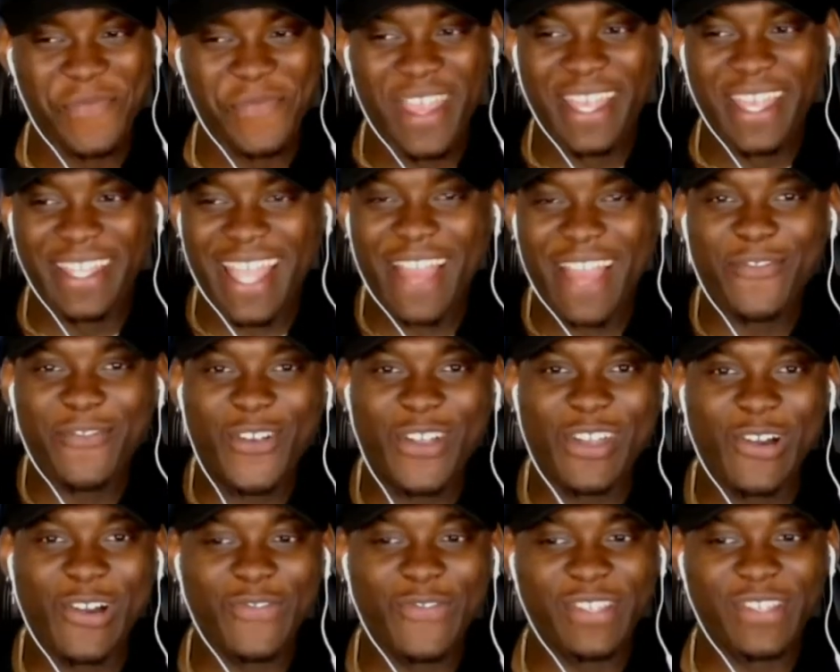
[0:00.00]
That
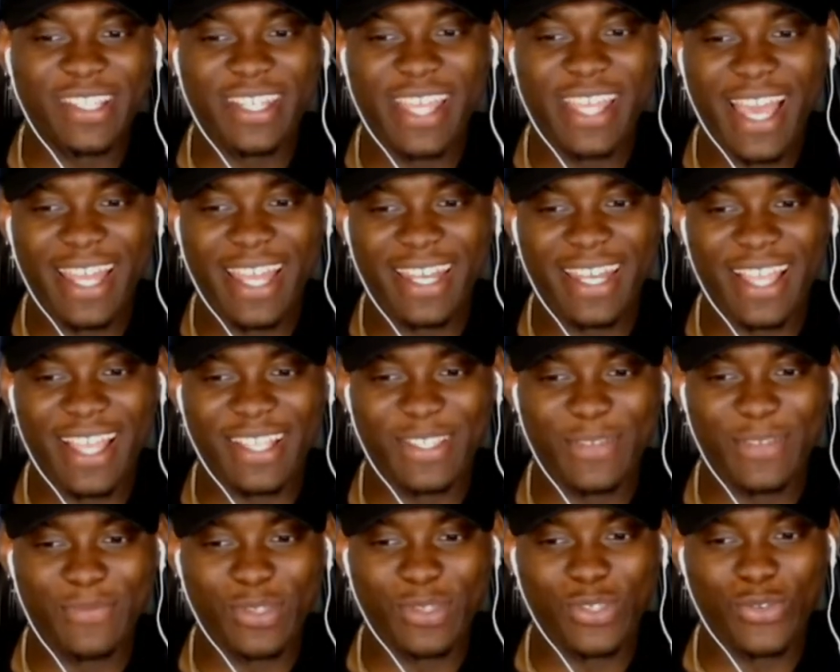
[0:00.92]
rocket obviously had like
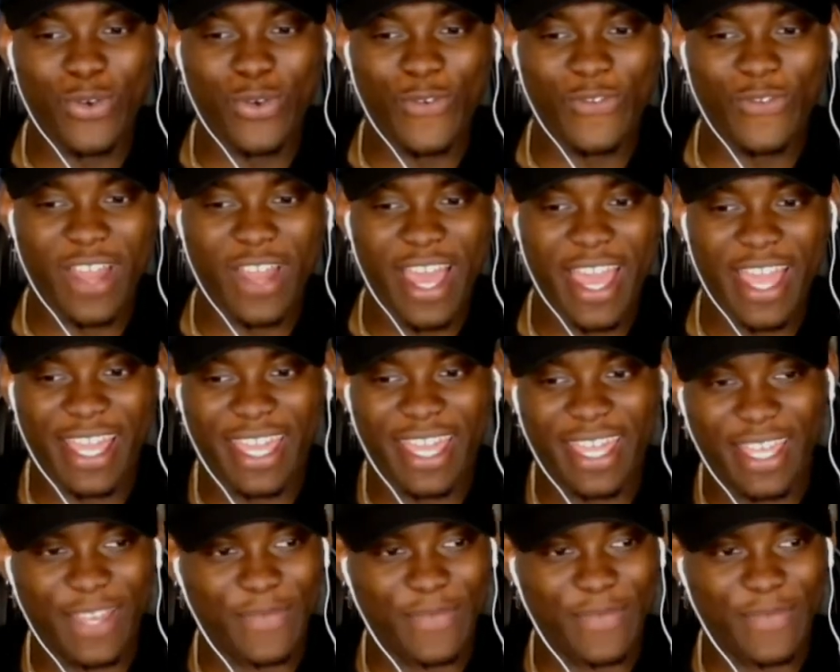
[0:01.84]
some sort of like